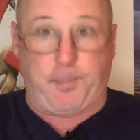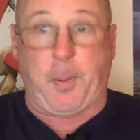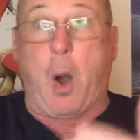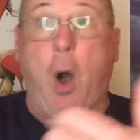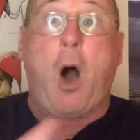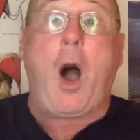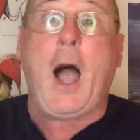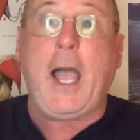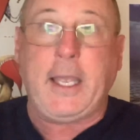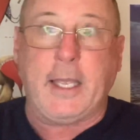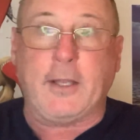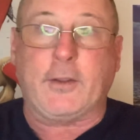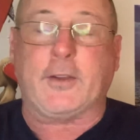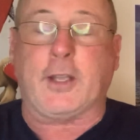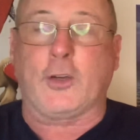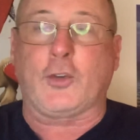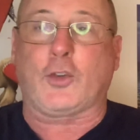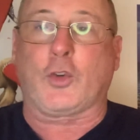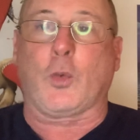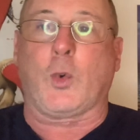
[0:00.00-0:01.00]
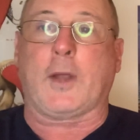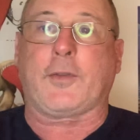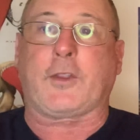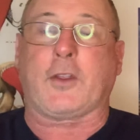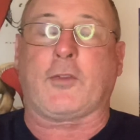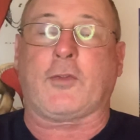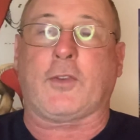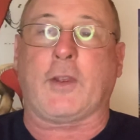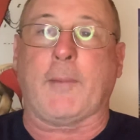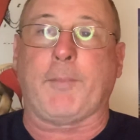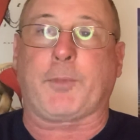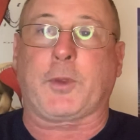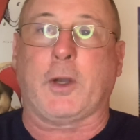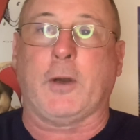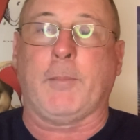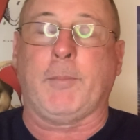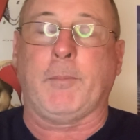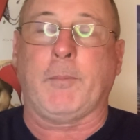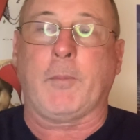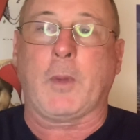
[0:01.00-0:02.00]
by a tissue at the
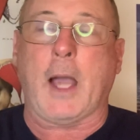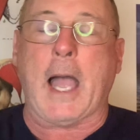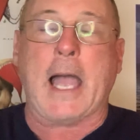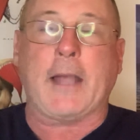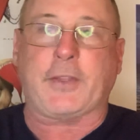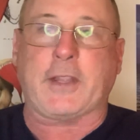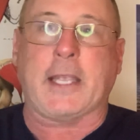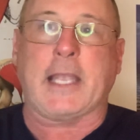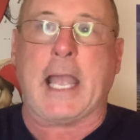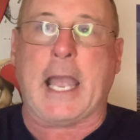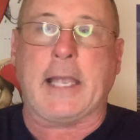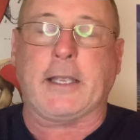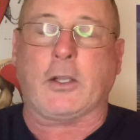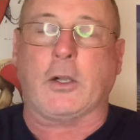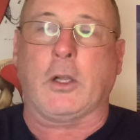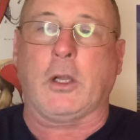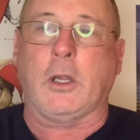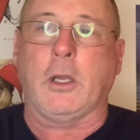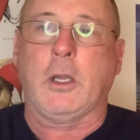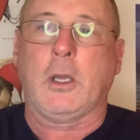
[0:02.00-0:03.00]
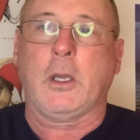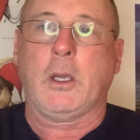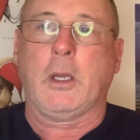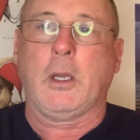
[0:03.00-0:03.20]
symptom at the ankle,